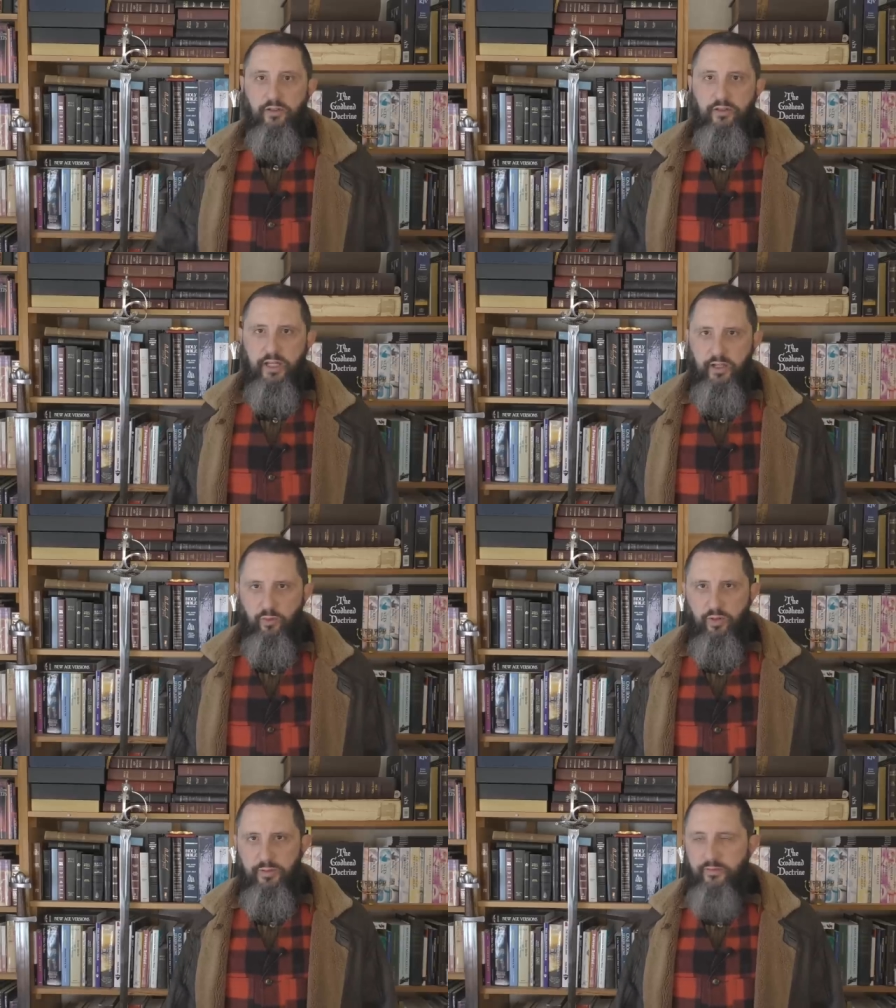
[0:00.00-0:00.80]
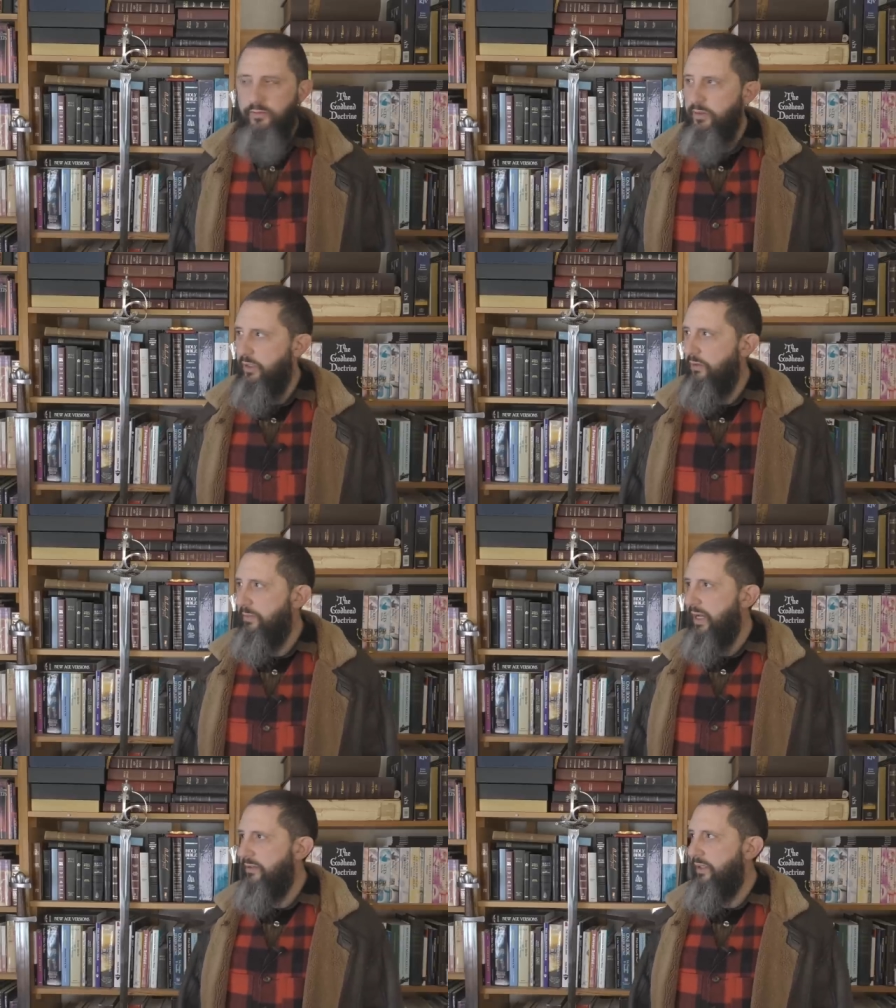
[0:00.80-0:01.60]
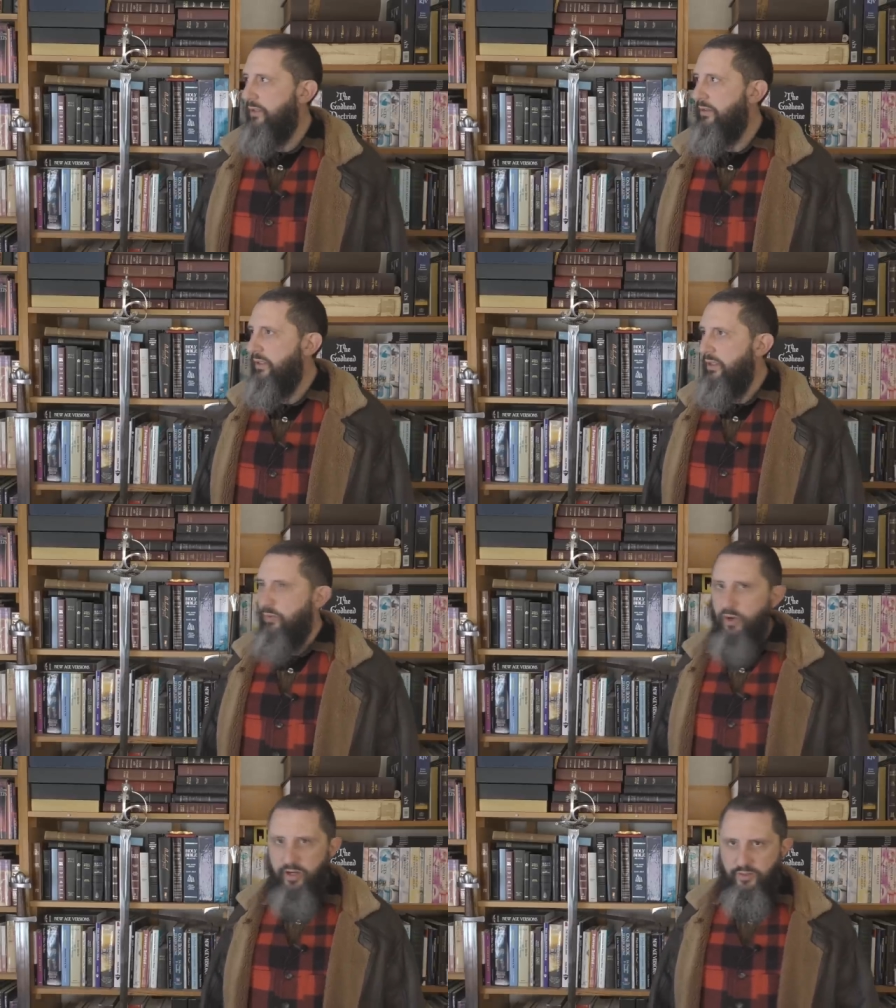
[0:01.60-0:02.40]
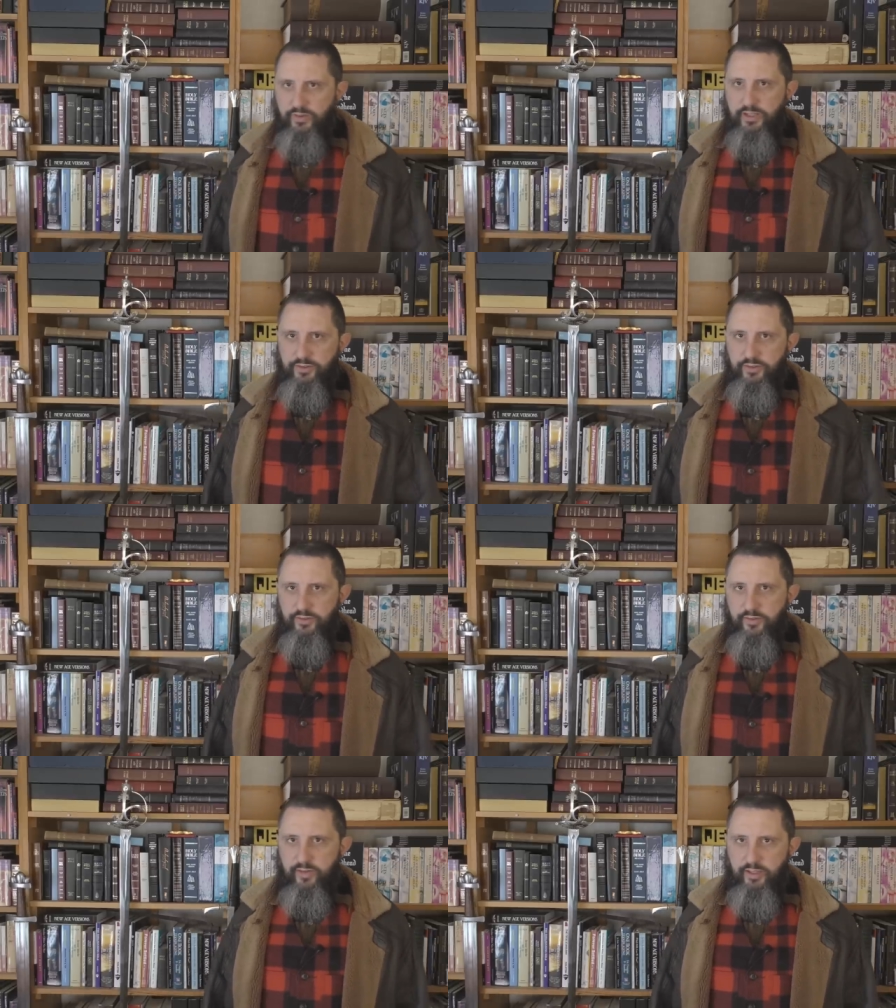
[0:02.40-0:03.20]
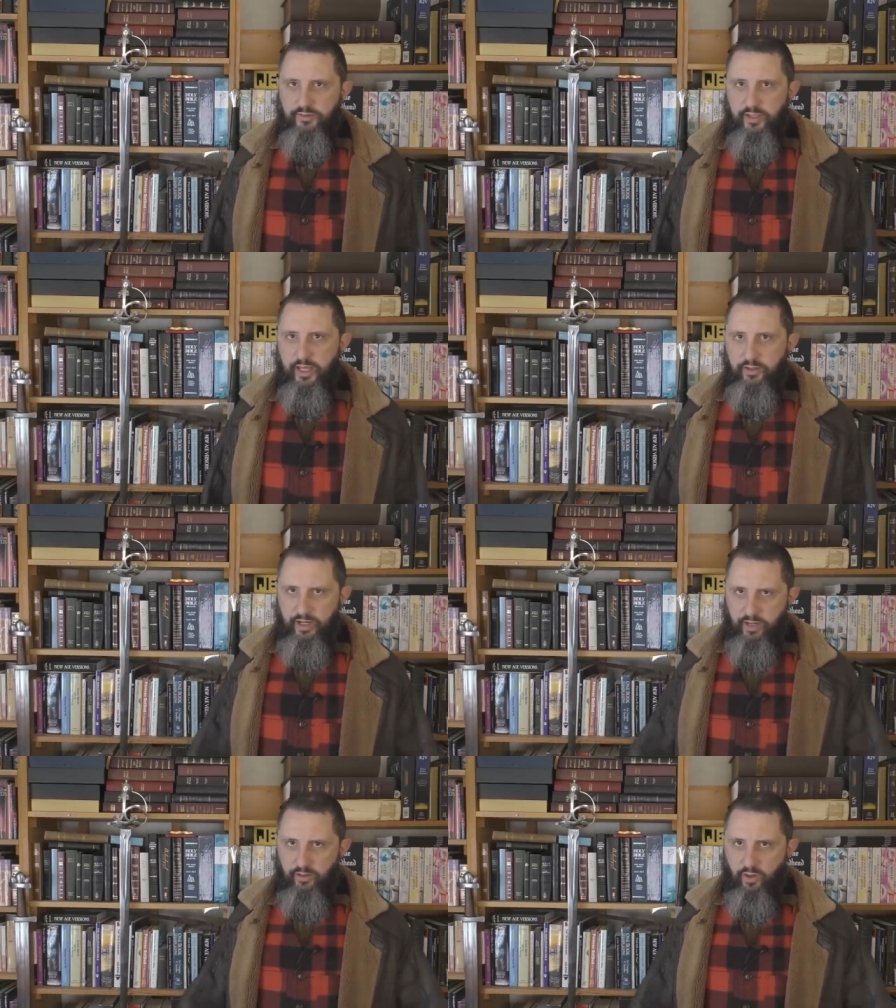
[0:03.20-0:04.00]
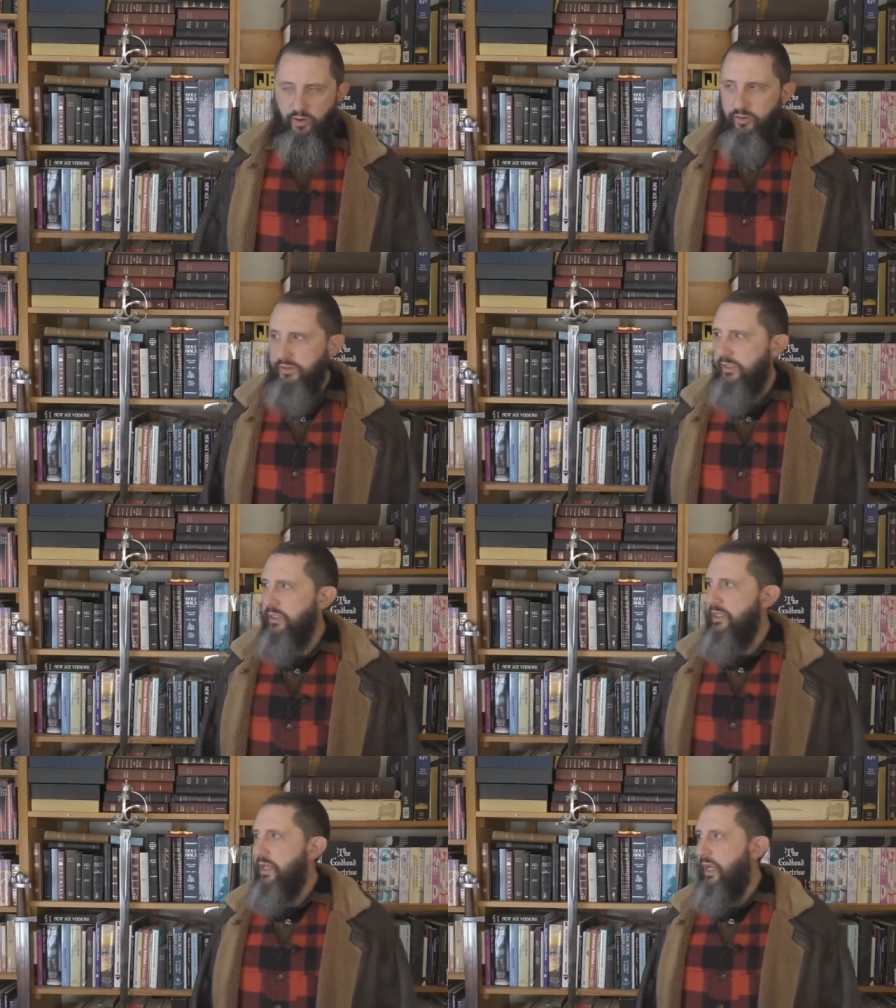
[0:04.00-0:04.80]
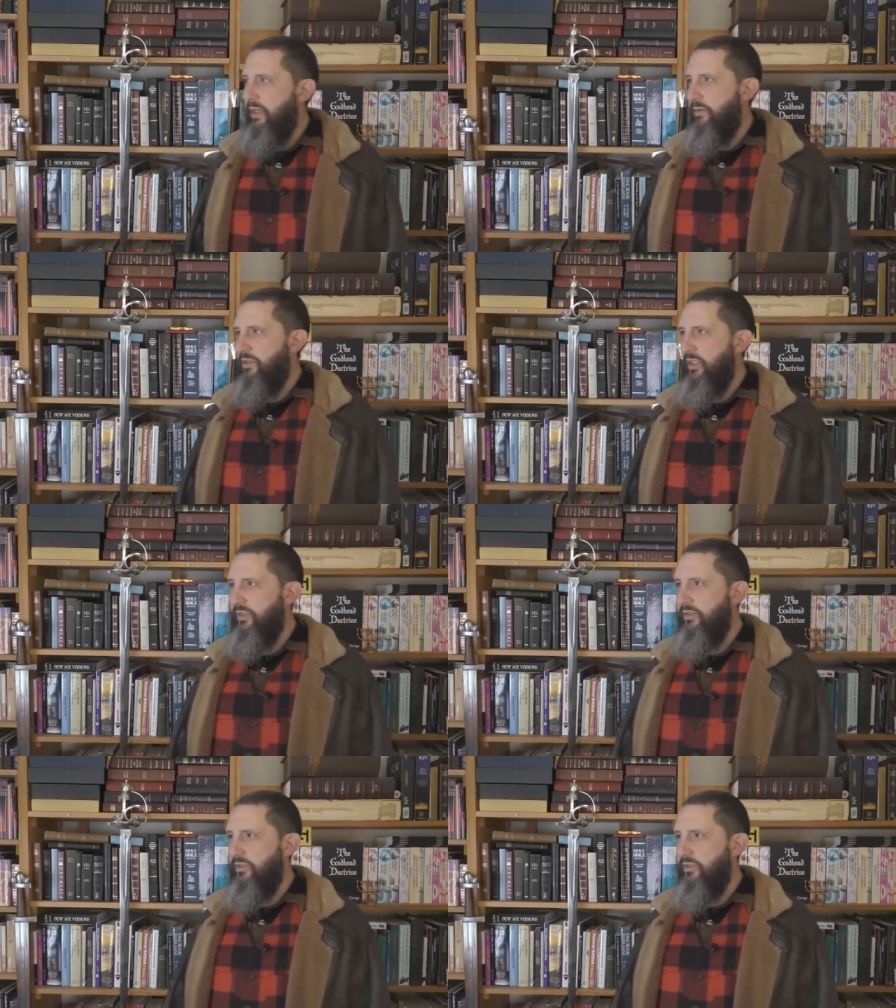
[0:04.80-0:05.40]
to look like a woman, you know, back then, wearing dresses and things and had her hair long. And then when she